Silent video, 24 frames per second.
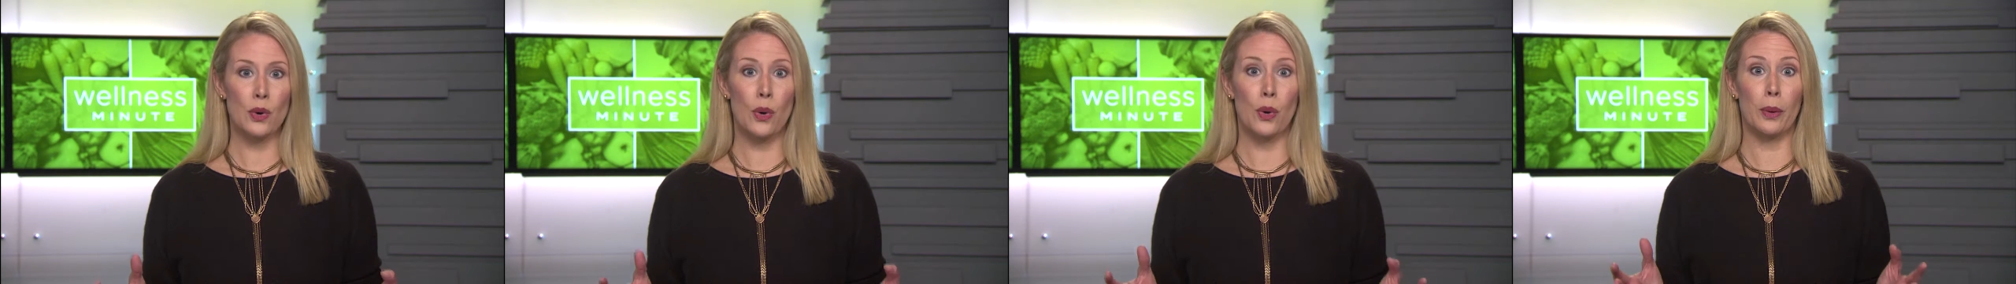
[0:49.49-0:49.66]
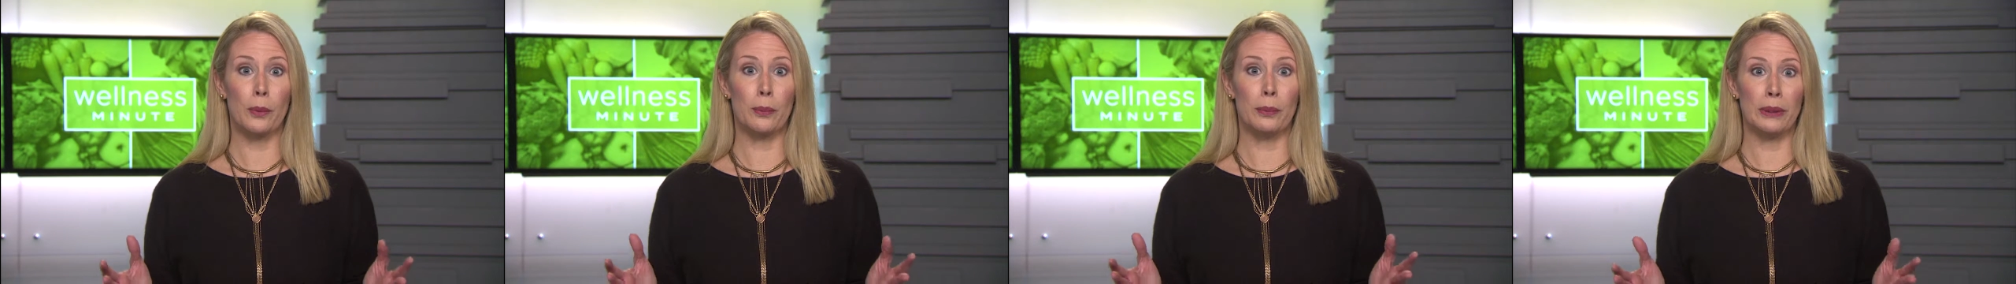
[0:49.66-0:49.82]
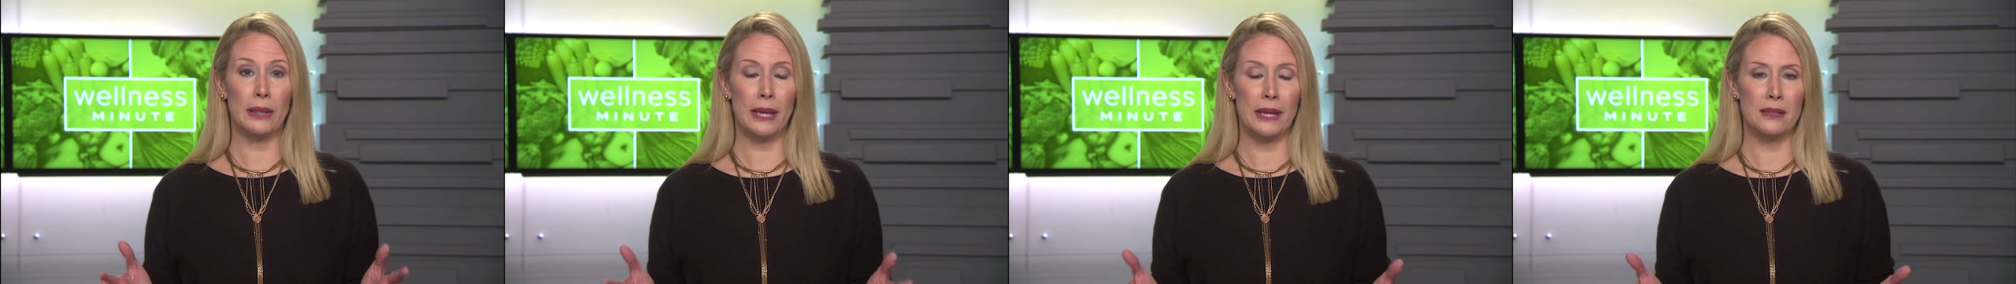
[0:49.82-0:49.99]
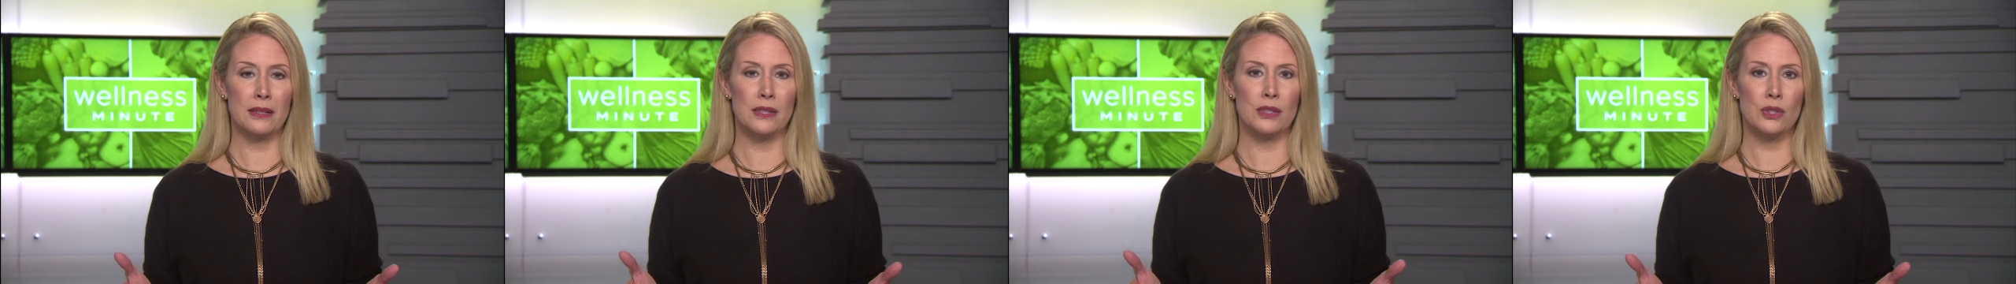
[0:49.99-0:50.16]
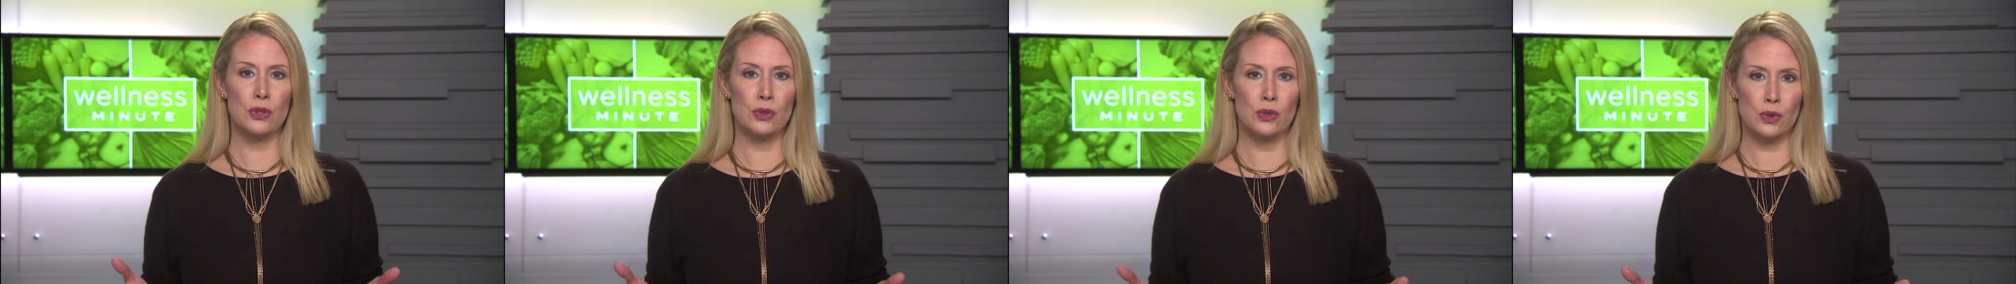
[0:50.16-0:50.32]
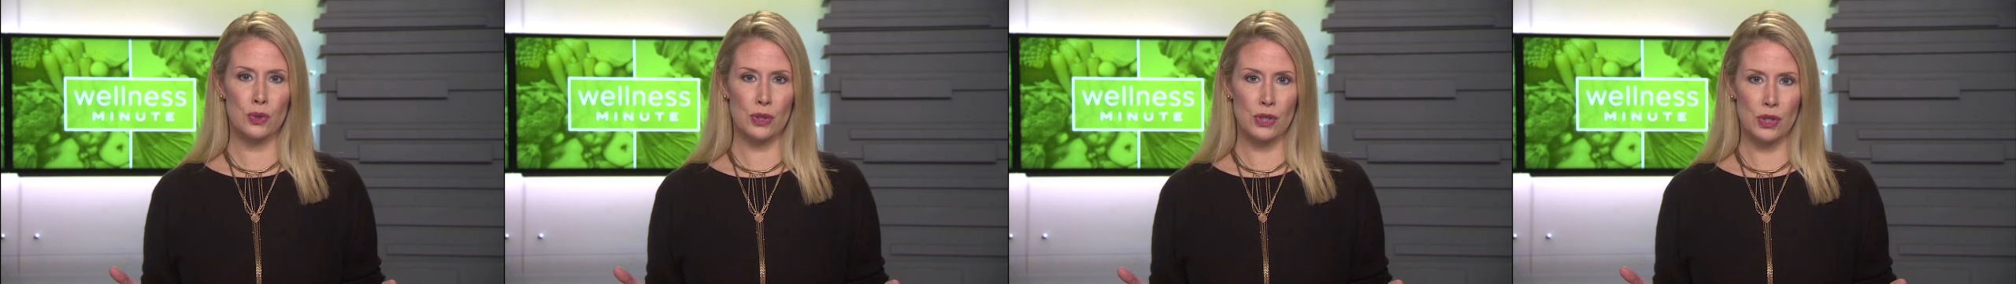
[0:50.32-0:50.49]
or blended
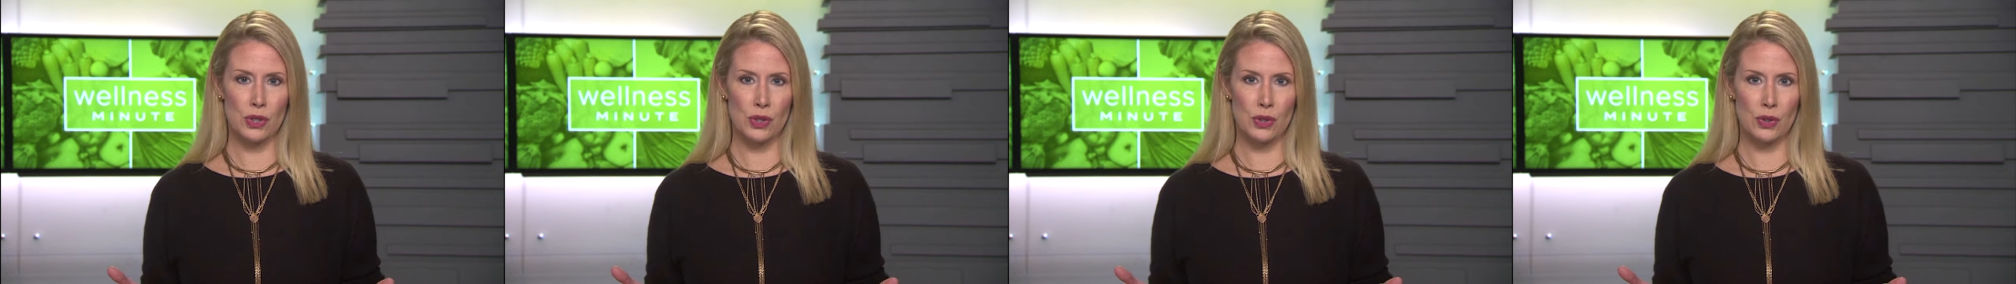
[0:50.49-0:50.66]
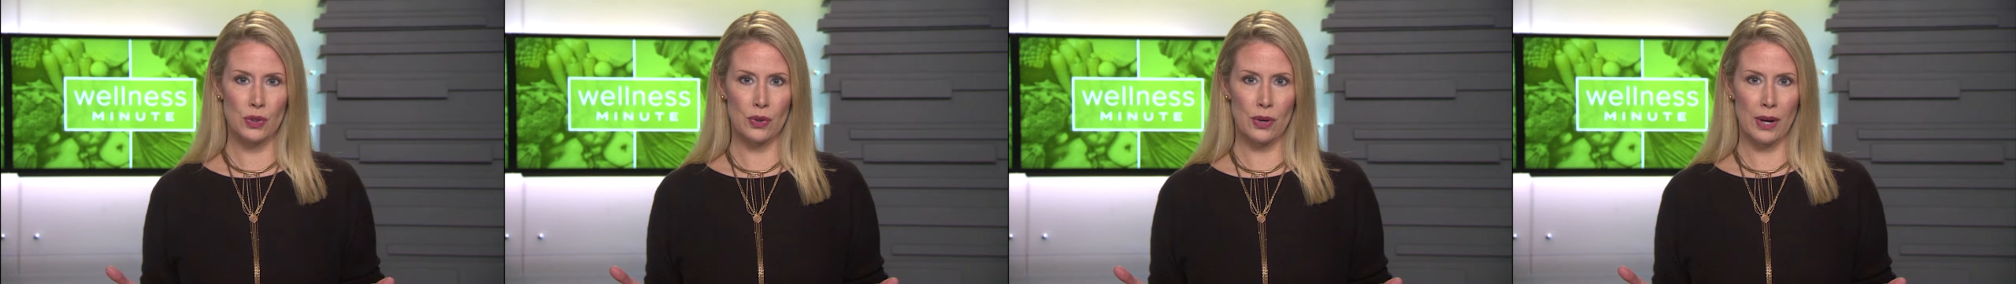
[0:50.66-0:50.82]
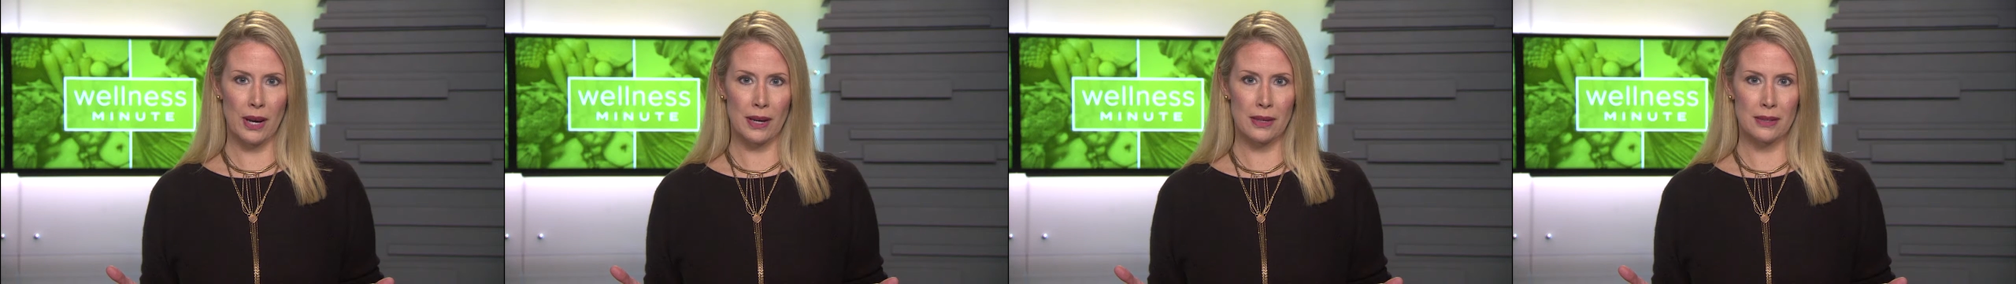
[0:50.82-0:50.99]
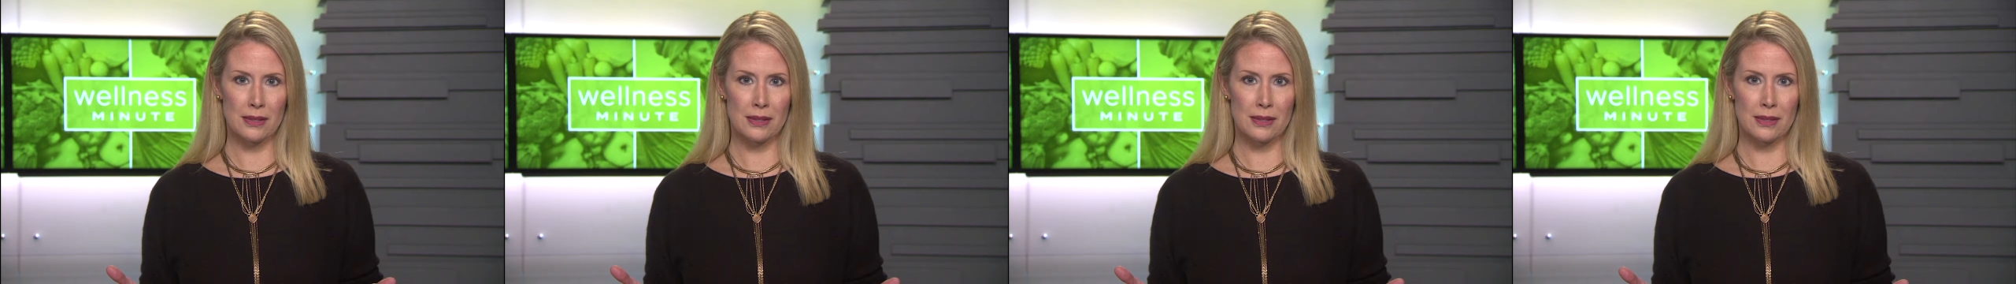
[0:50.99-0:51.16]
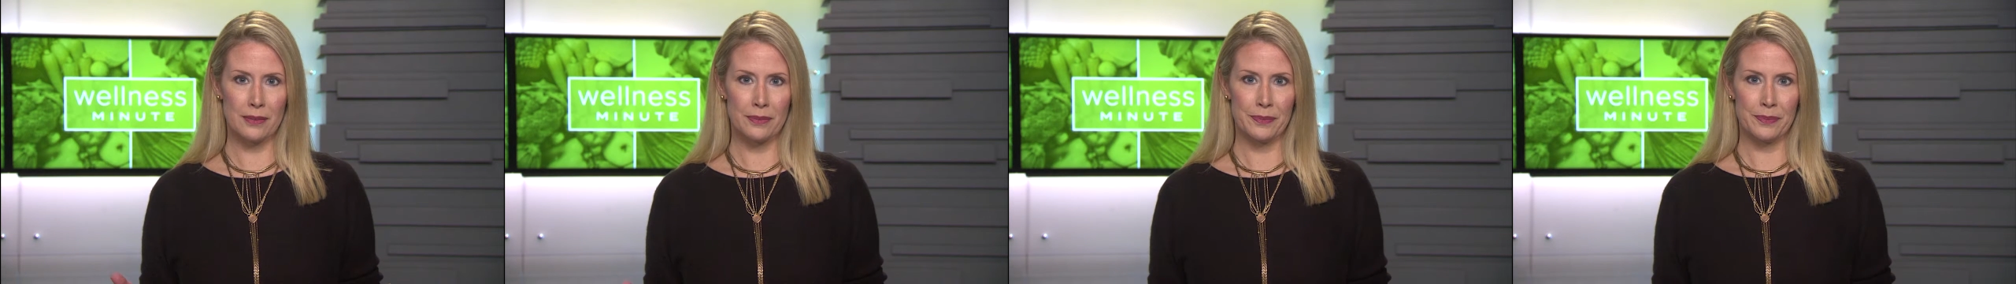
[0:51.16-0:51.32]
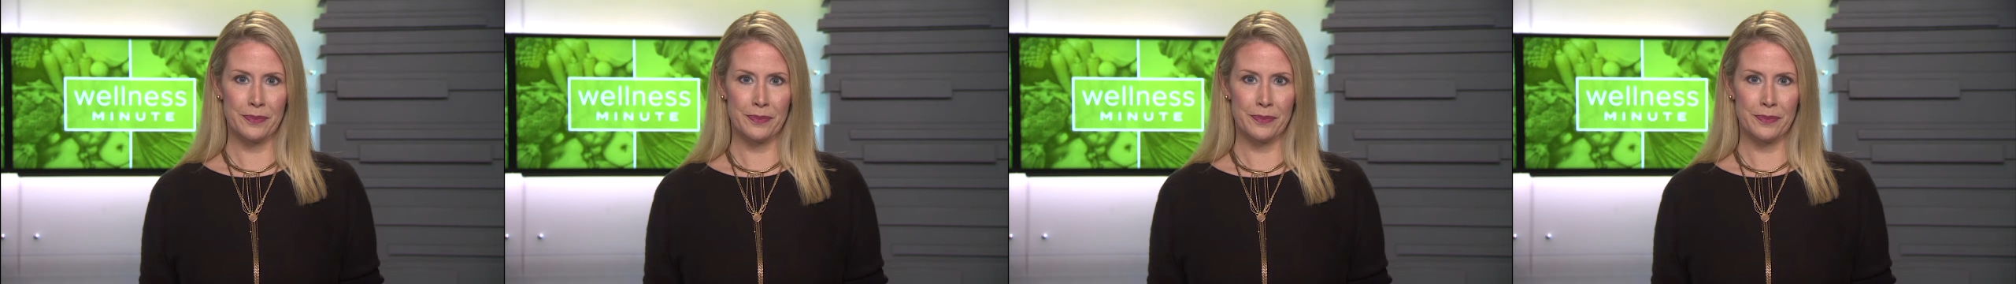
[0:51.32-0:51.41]
nutrition drinks.